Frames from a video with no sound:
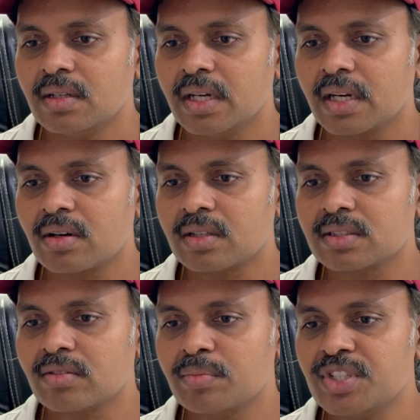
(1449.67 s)
across
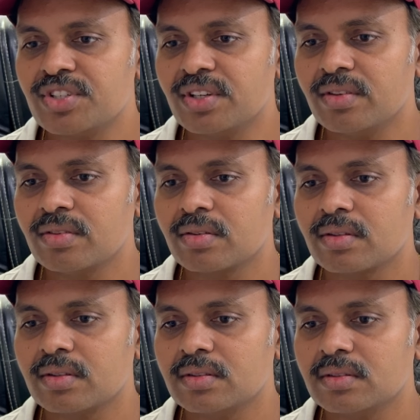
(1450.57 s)
our machines
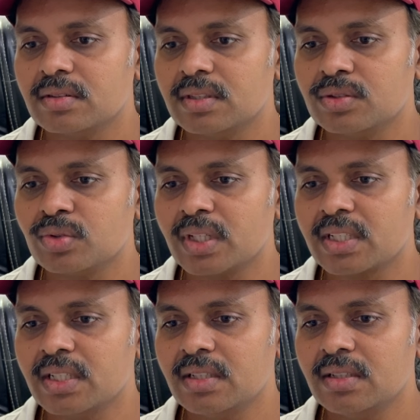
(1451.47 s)
is
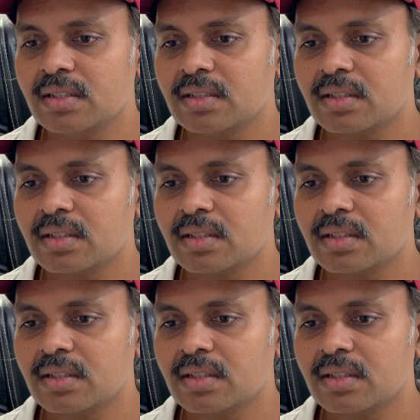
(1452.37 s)
working